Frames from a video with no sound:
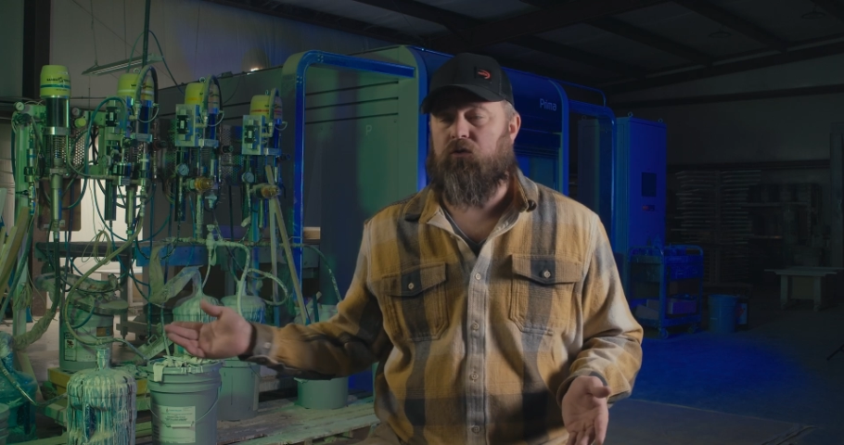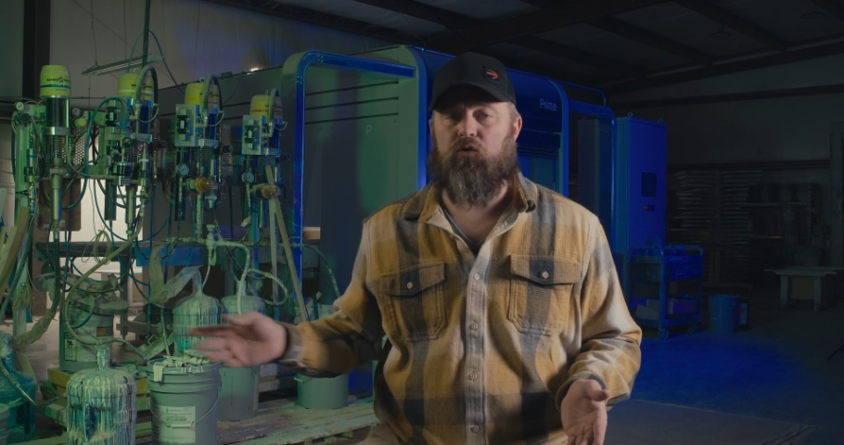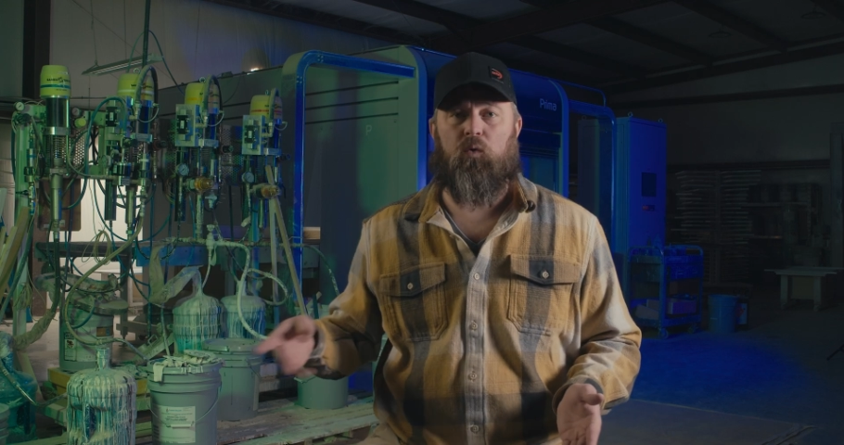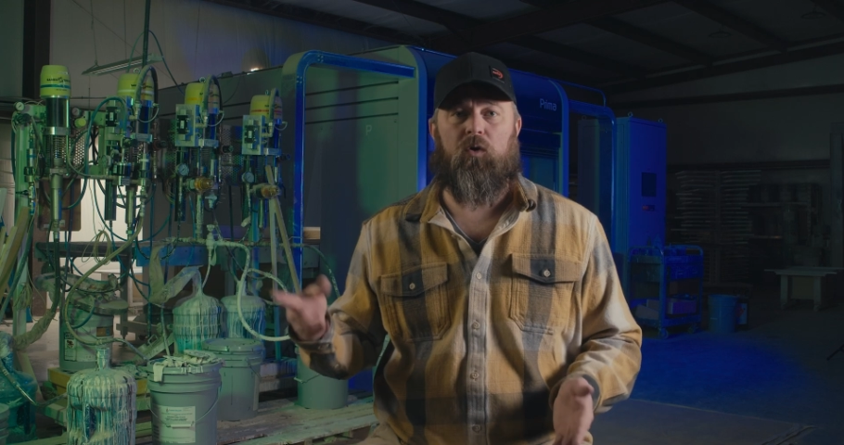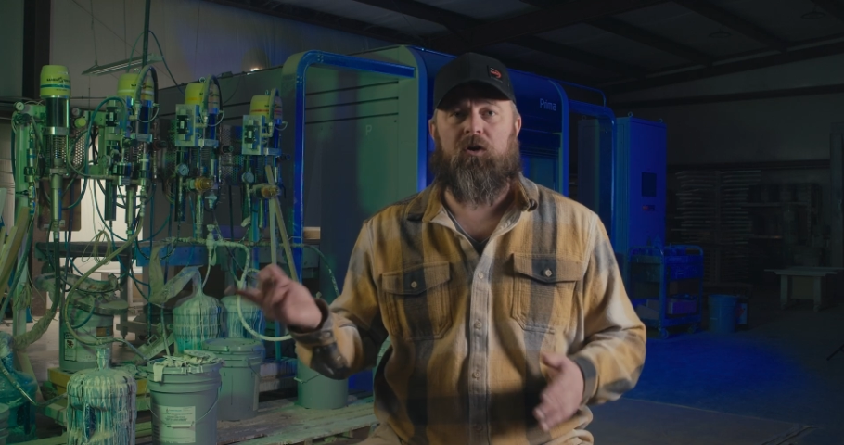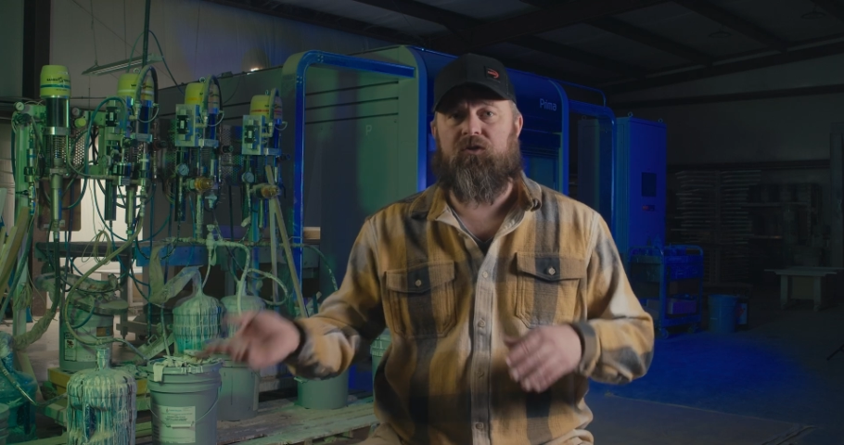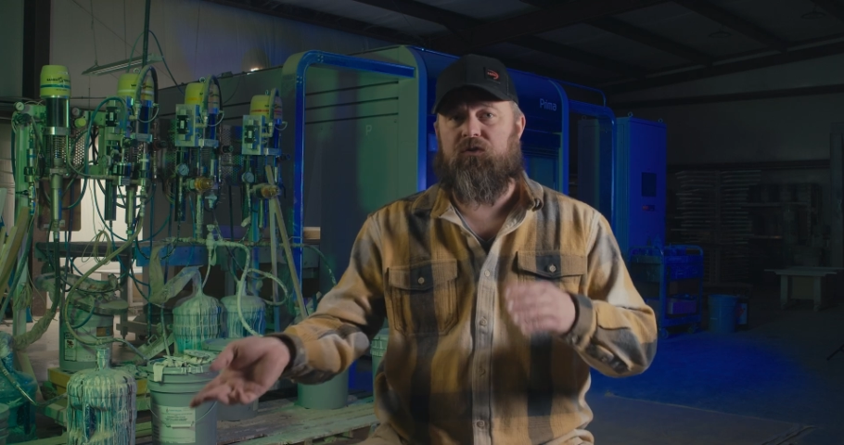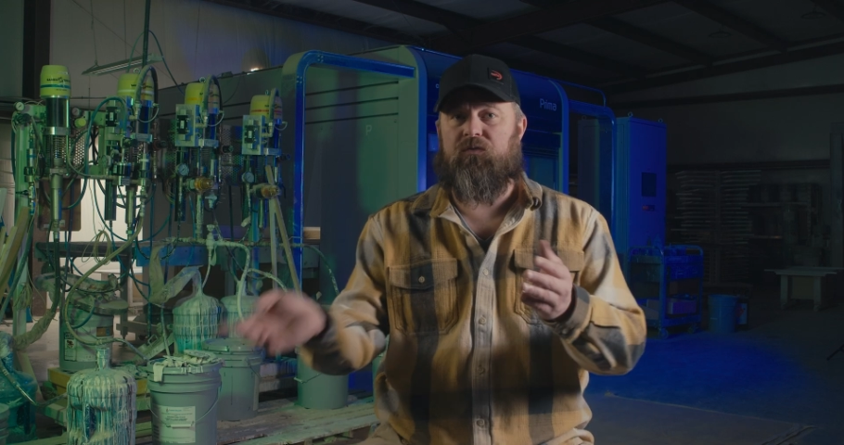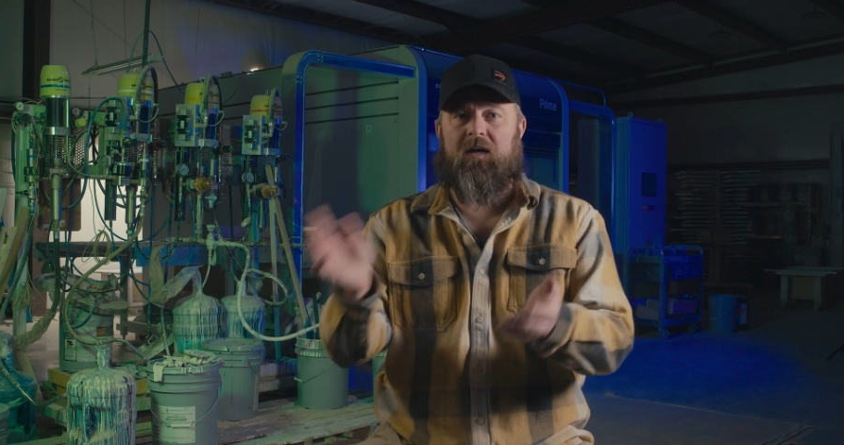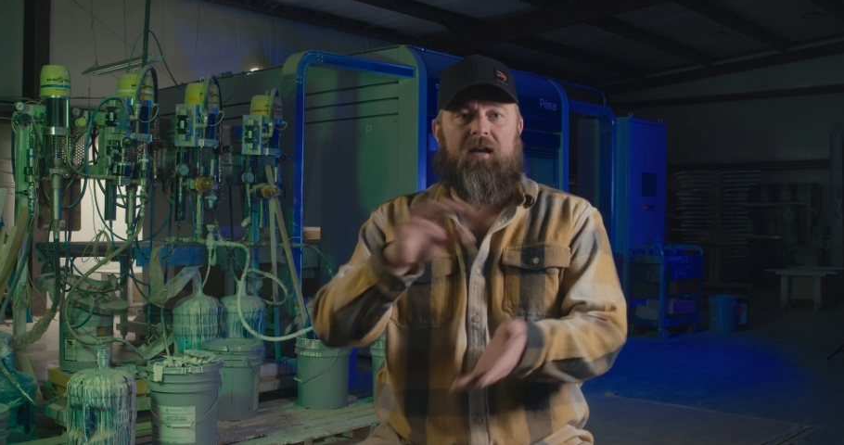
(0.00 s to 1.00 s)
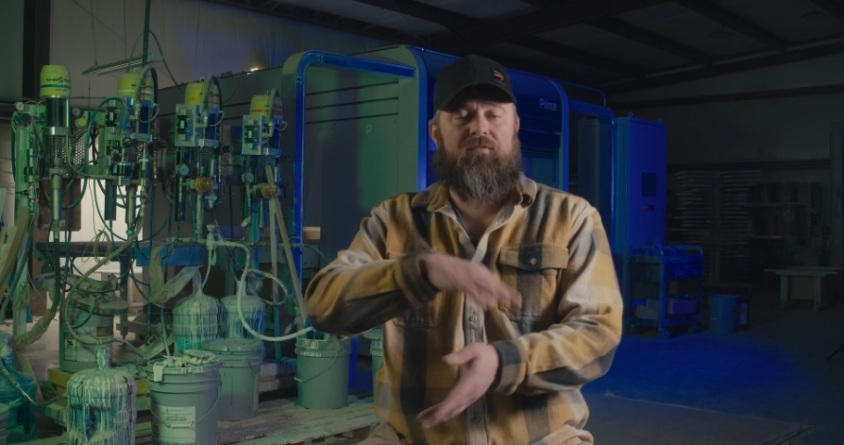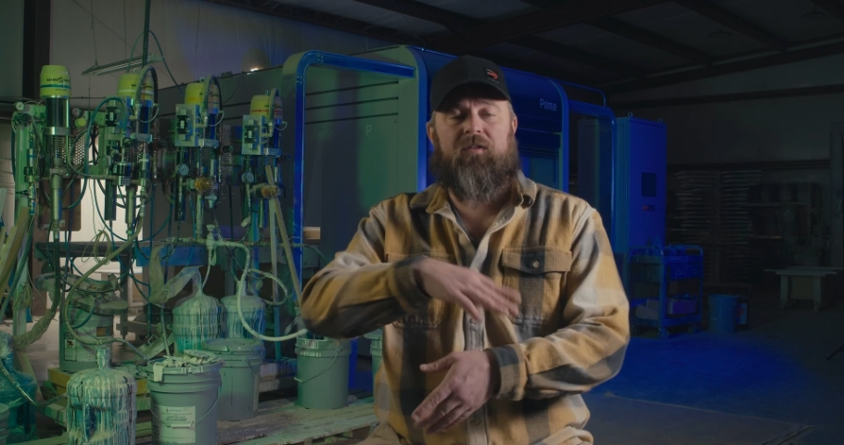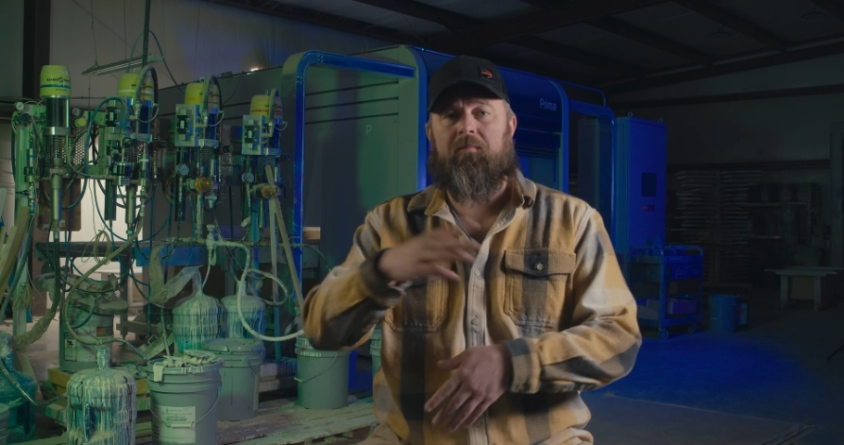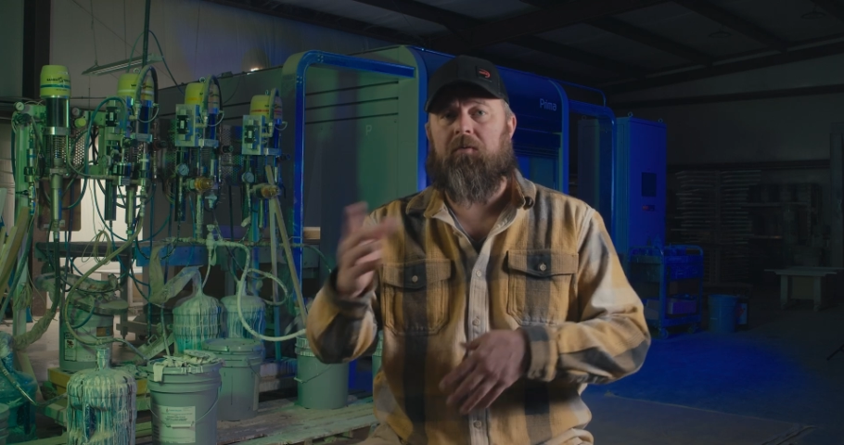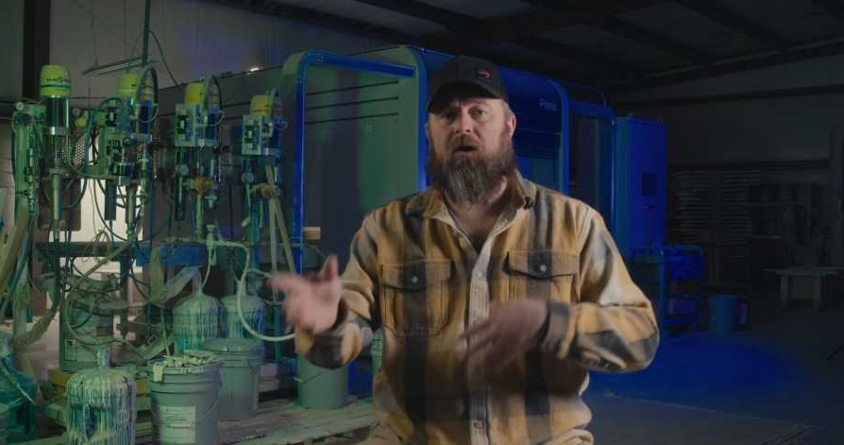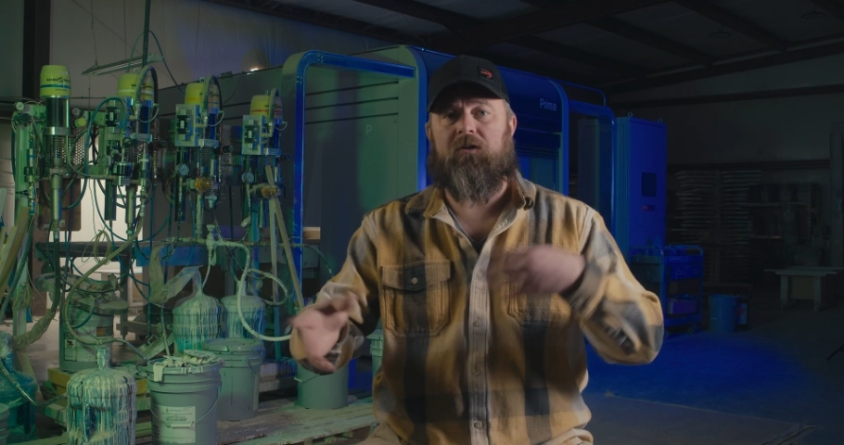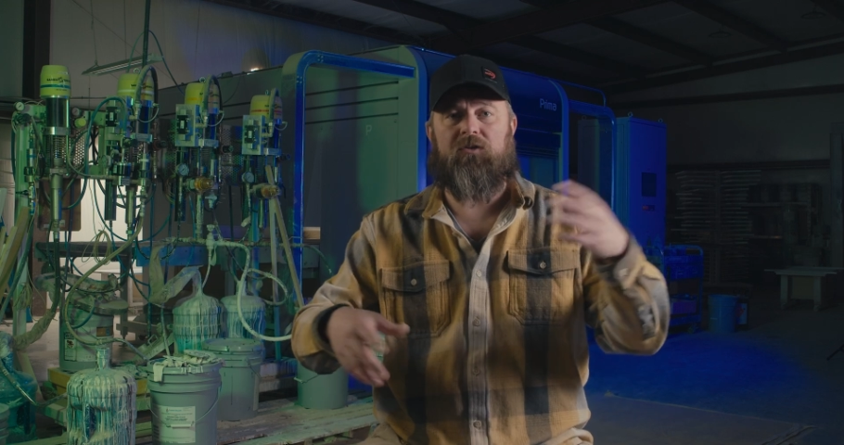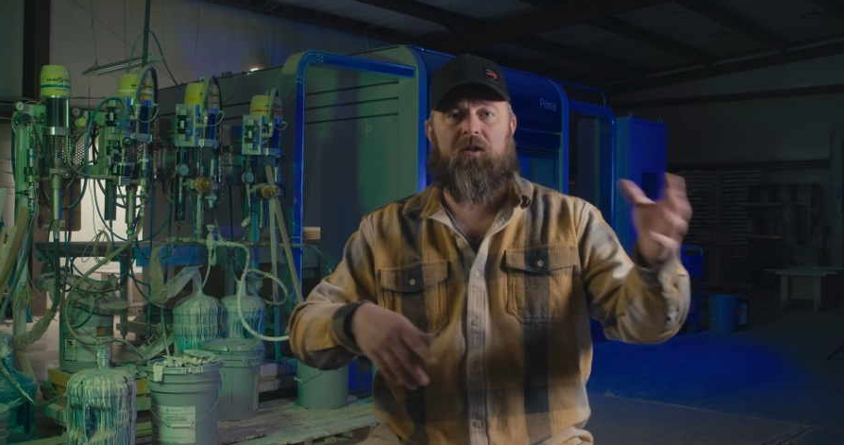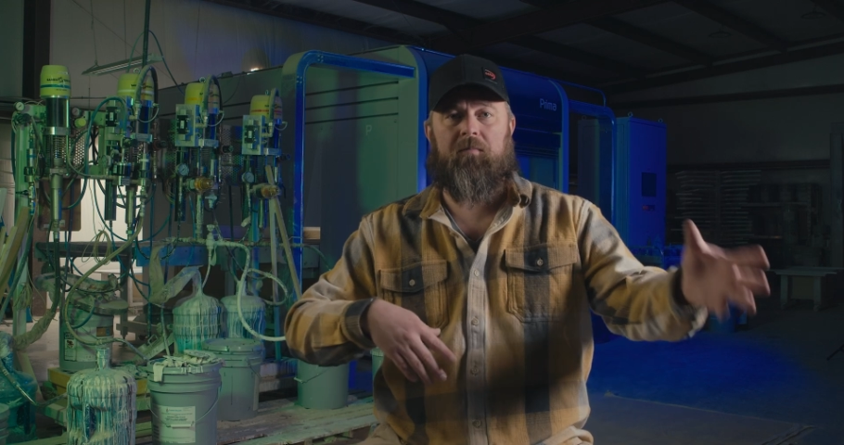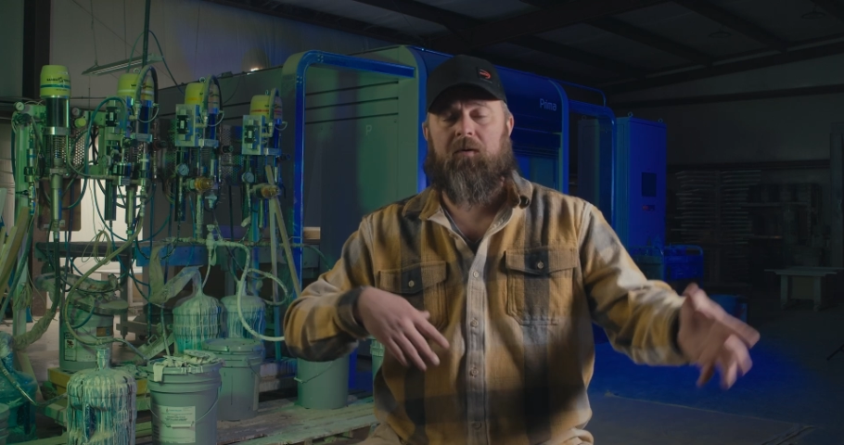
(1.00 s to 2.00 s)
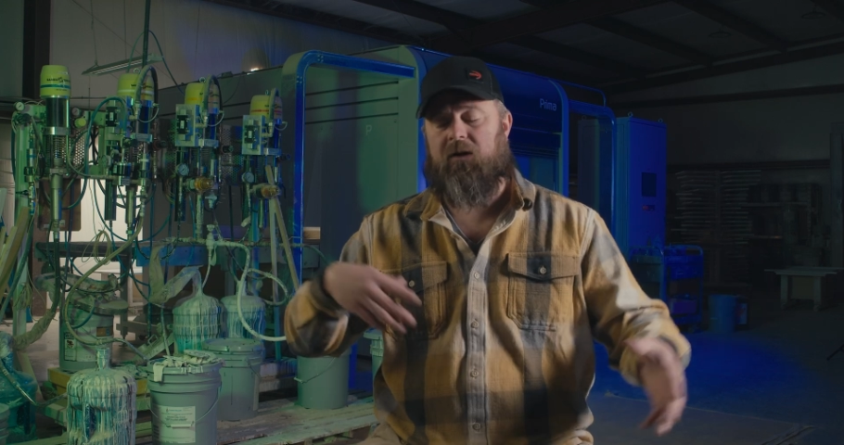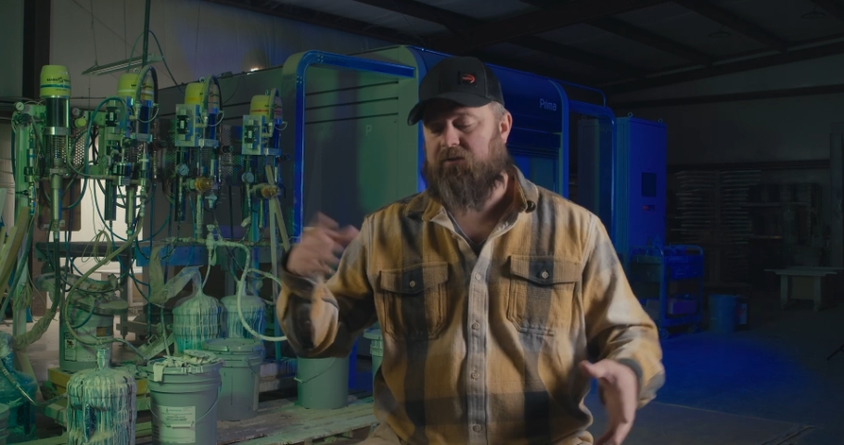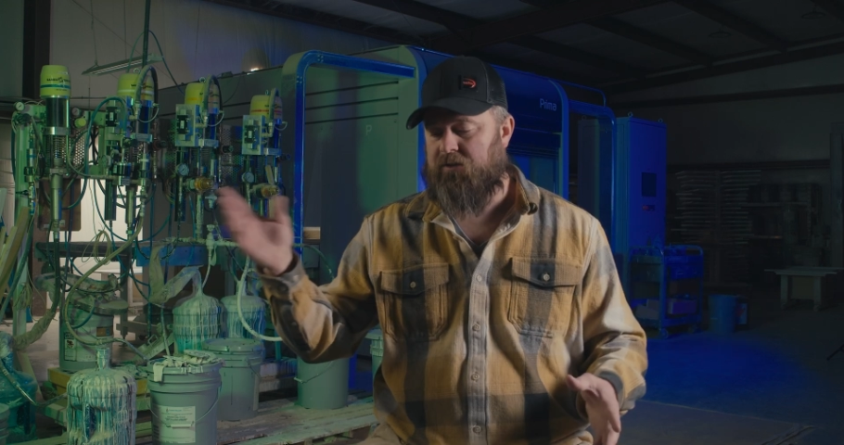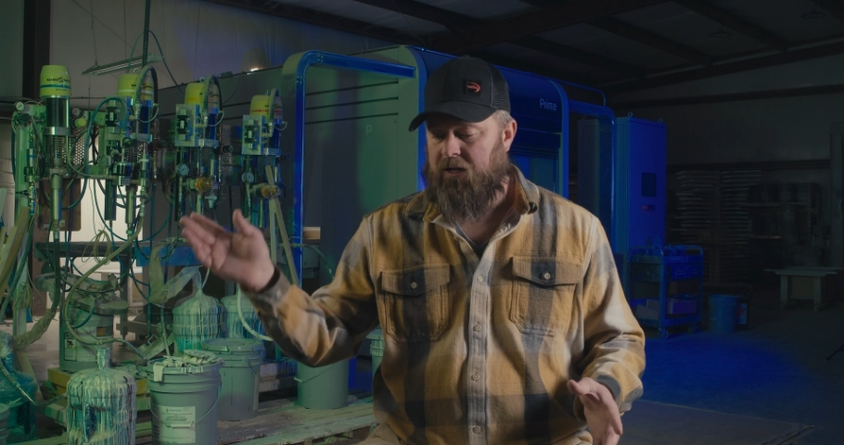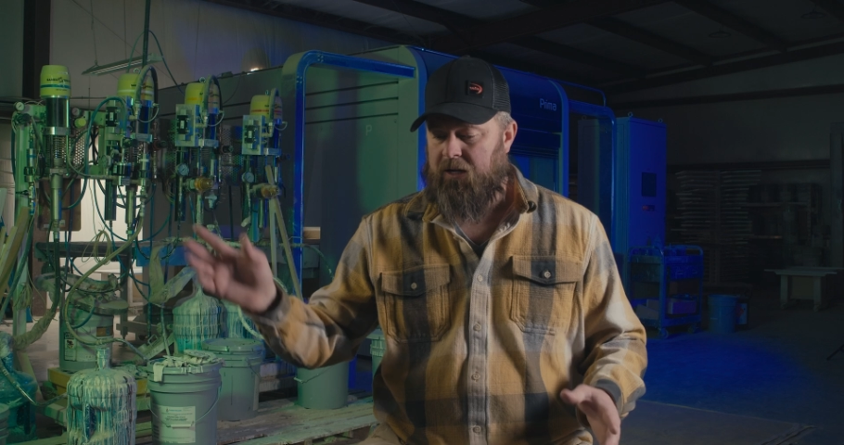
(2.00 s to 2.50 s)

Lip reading: doors, you've got to flip parts, all the parts.